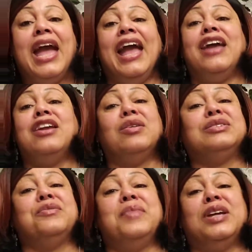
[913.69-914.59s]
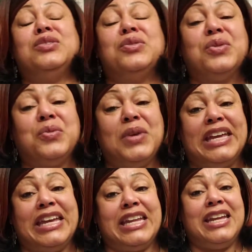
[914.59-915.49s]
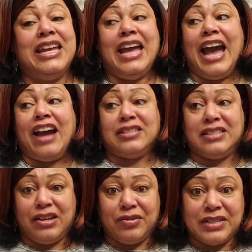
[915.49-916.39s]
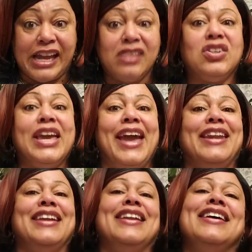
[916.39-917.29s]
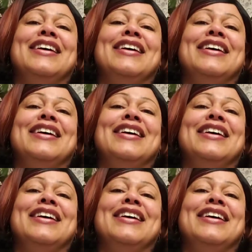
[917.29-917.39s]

And also make sure that we get ourselves educated,